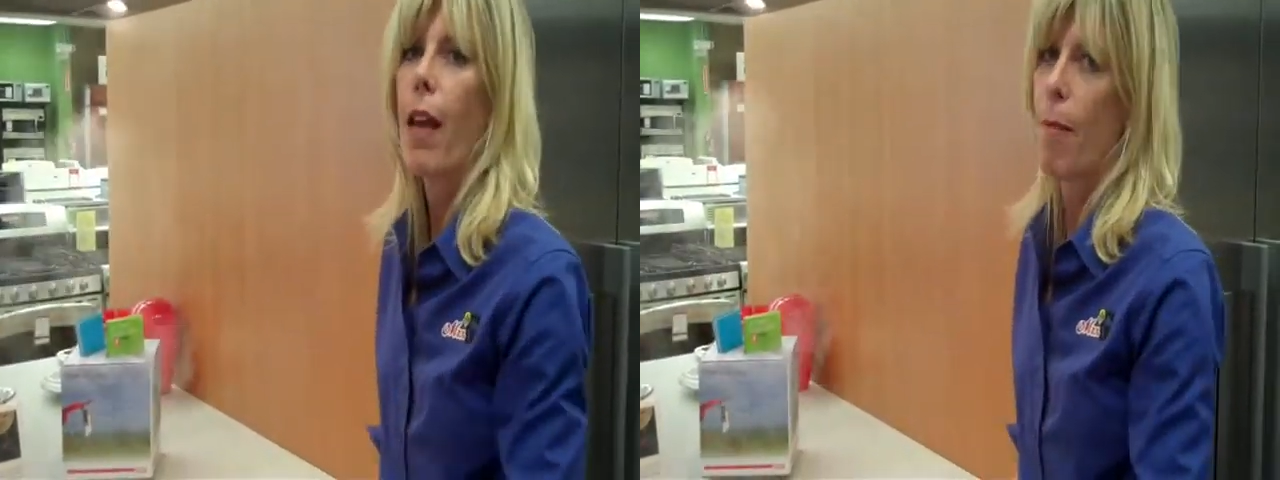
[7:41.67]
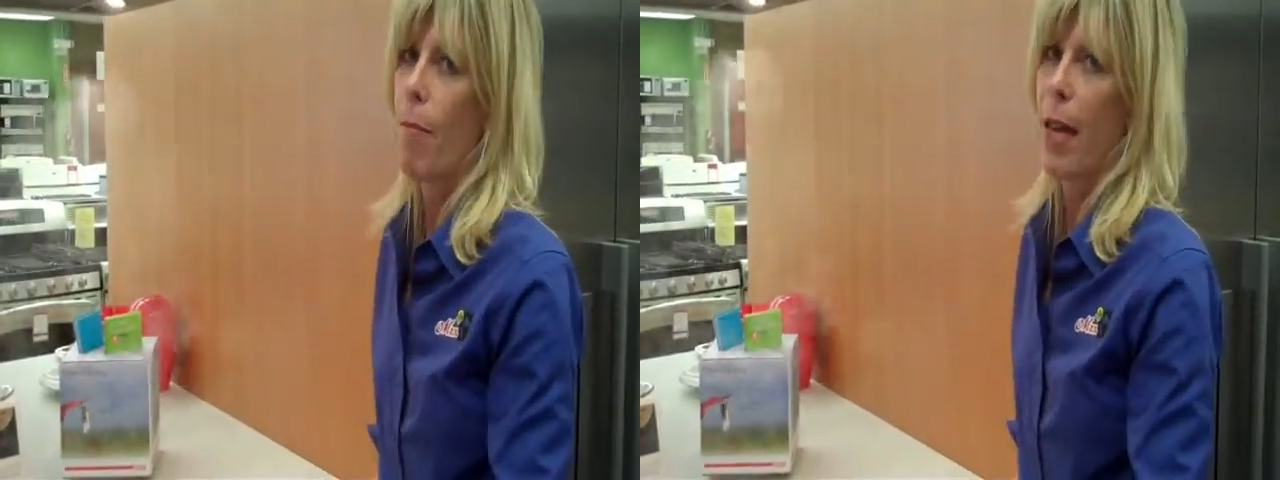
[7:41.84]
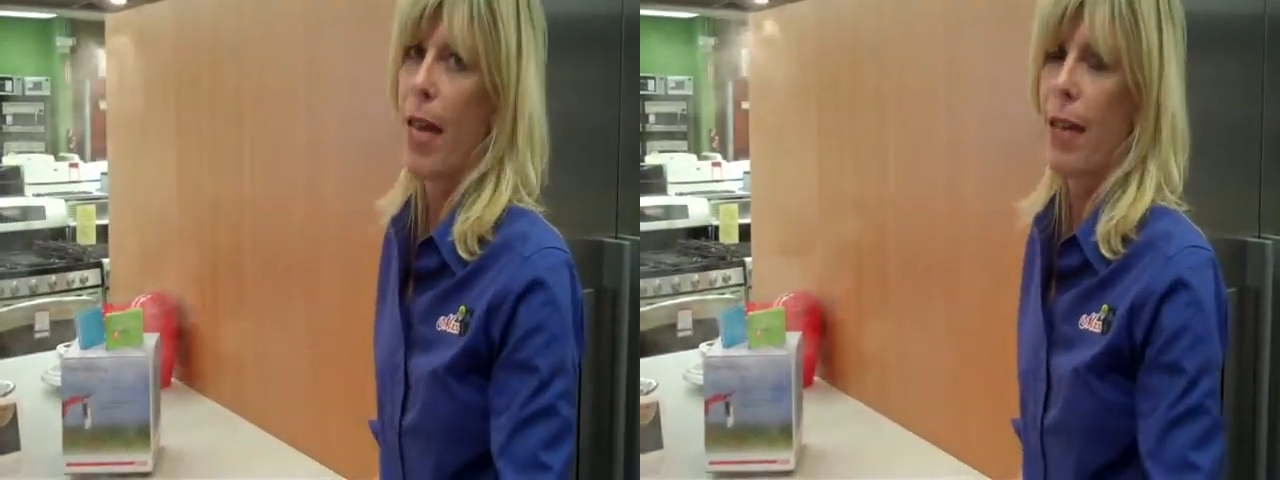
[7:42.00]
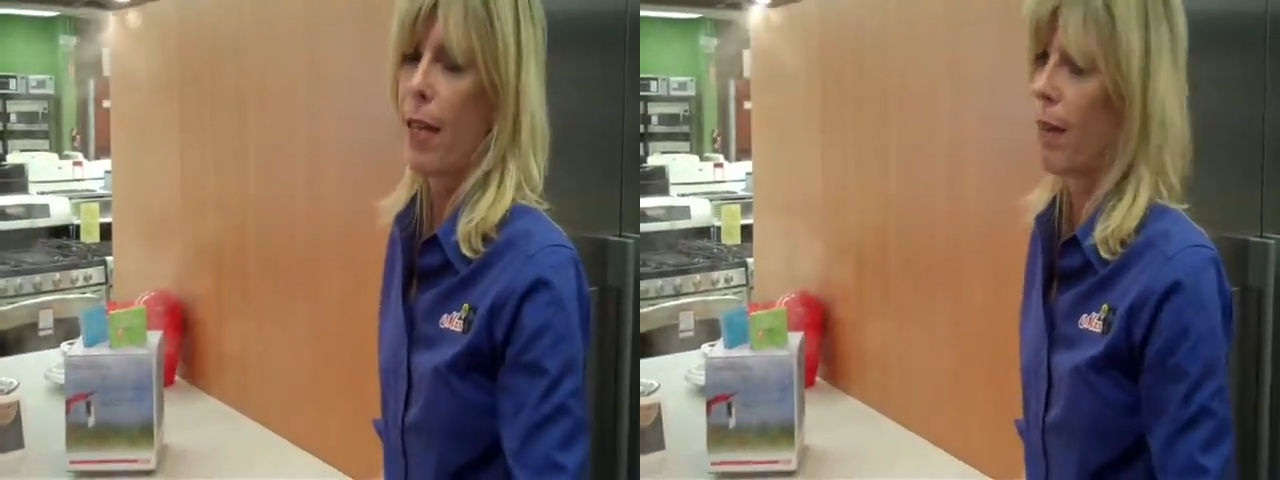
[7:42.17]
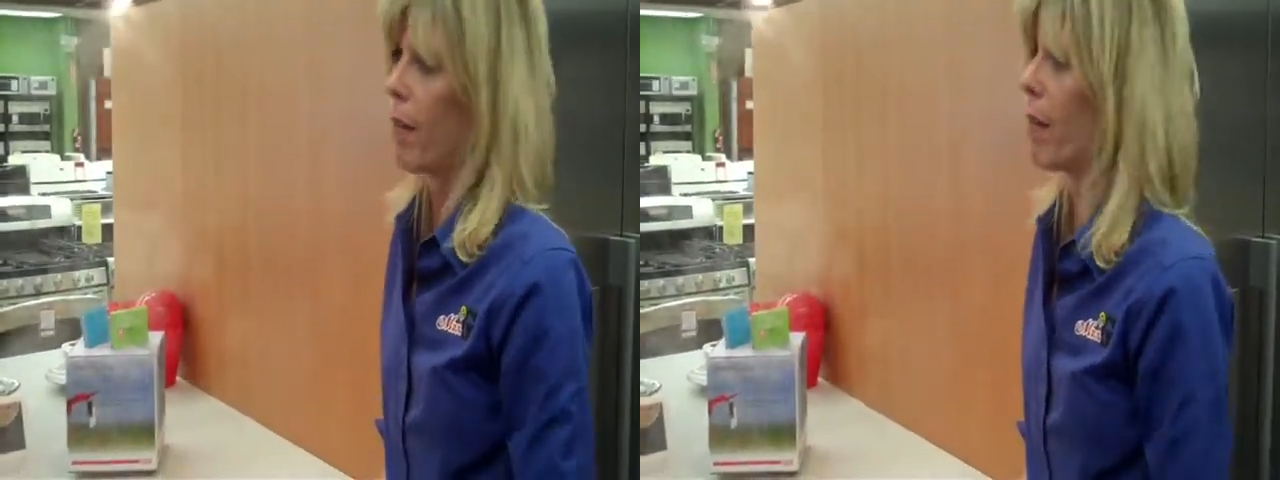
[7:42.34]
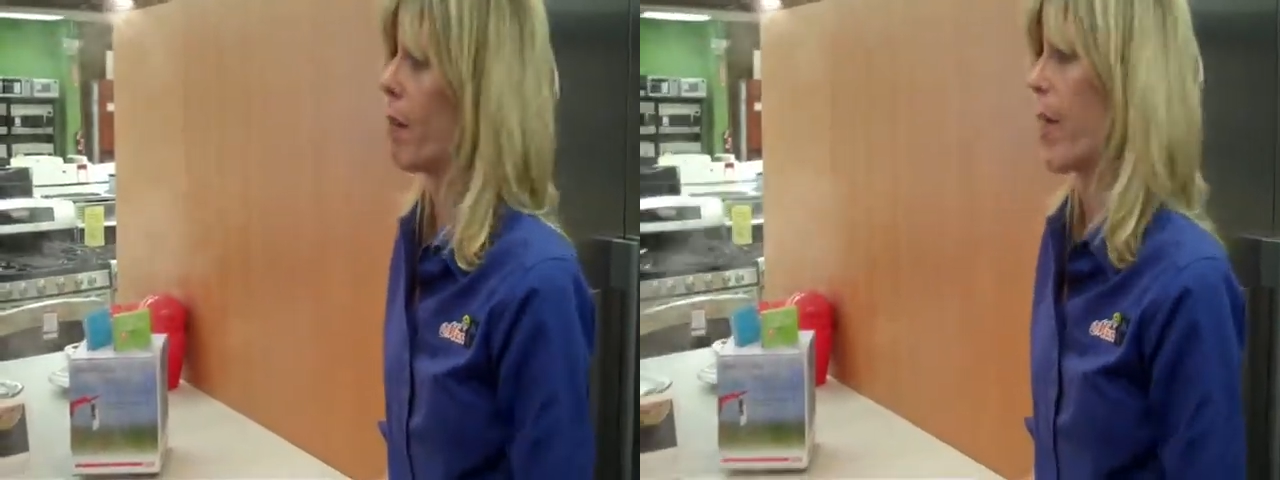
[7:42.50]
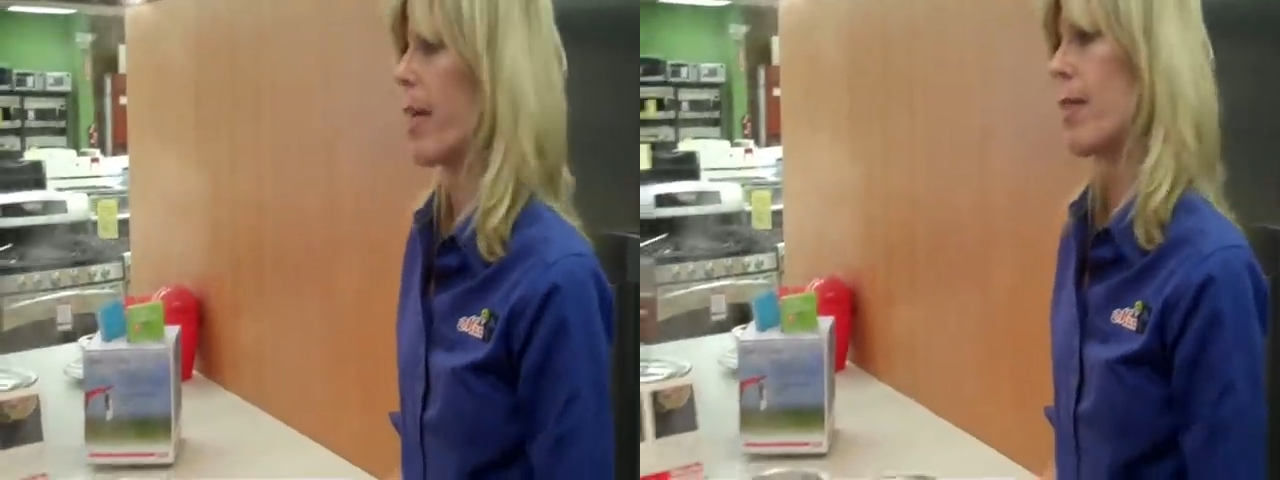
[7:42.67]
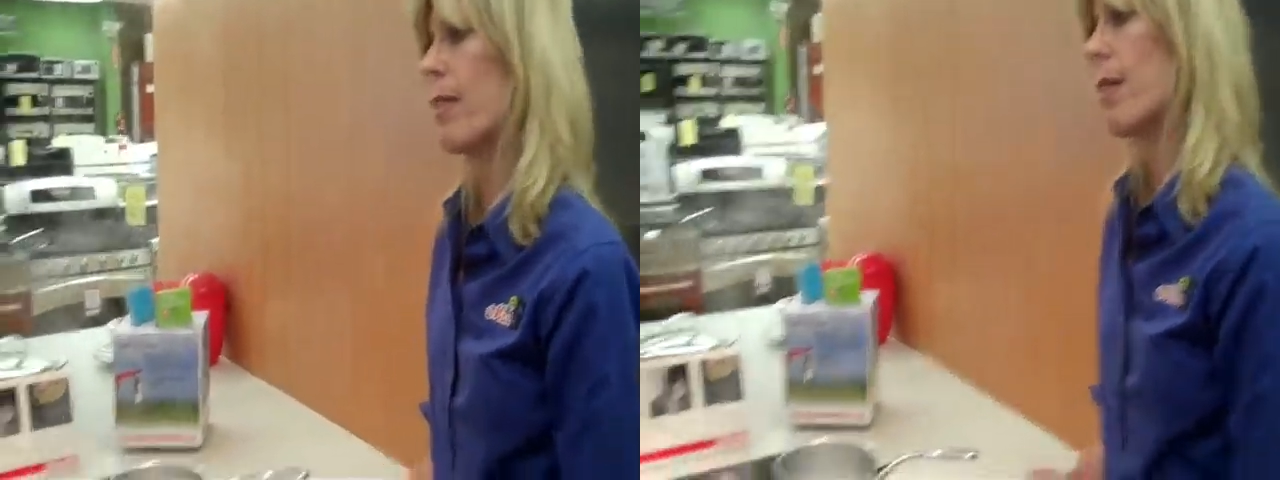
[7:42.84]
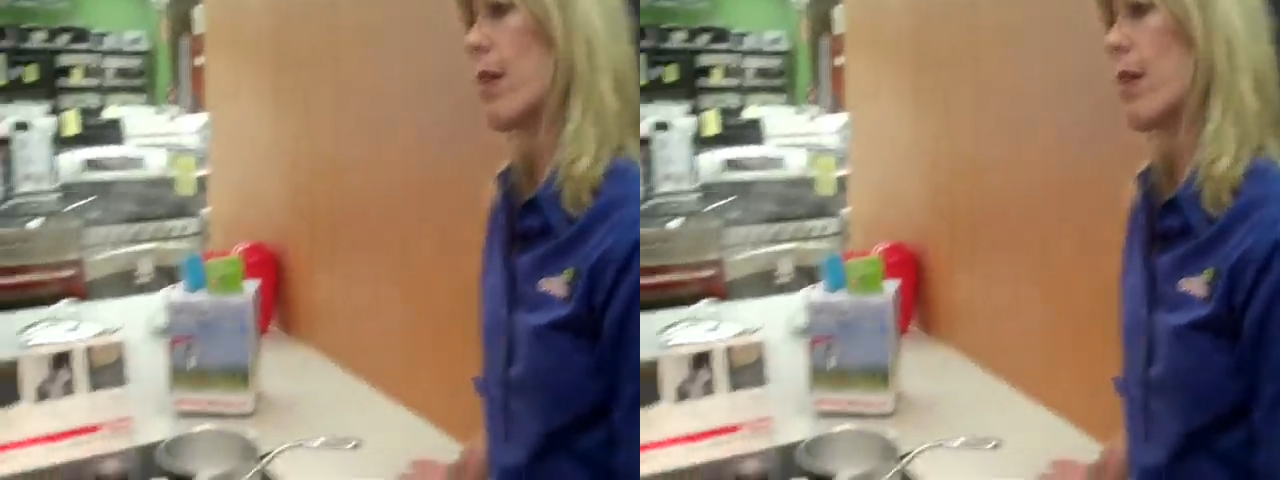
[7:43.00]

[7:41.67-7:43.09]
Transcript: And bacon's